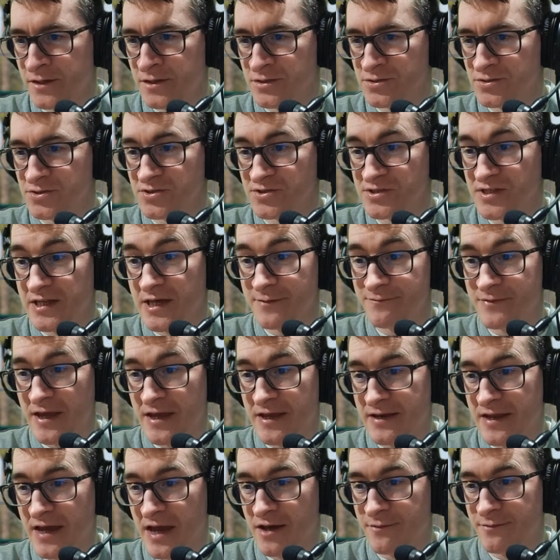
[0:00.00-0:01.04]
Just an
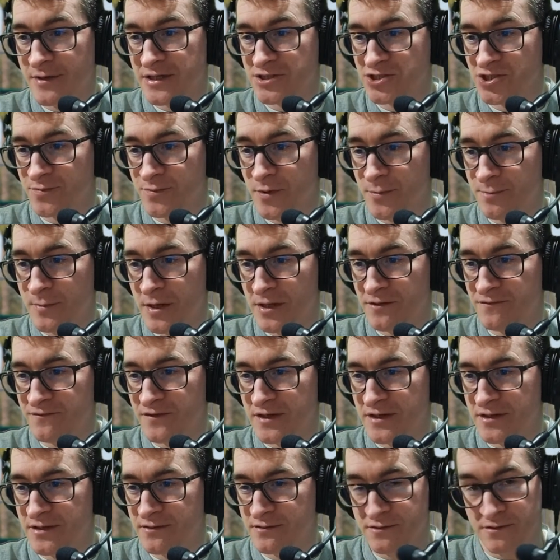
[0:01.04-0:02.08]
update now. Manager Bob
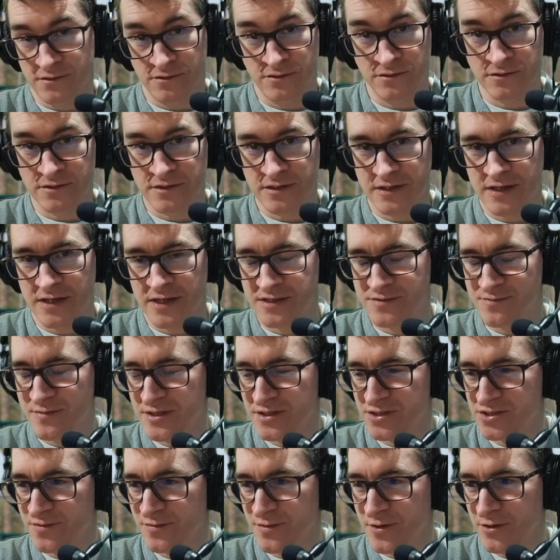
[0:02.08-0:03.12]
Melvin, A's
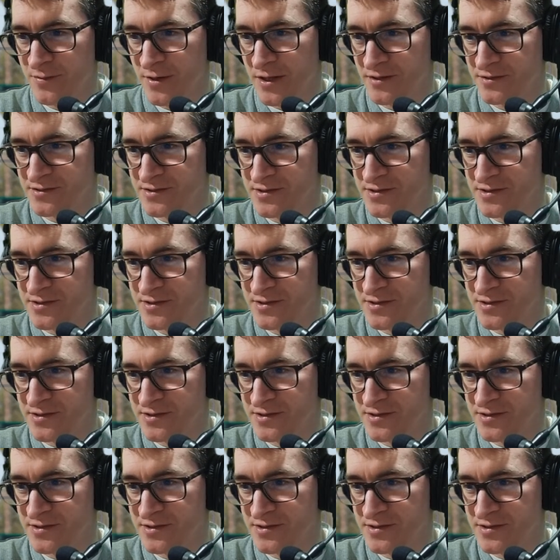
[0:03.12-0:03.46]
manager Bobel,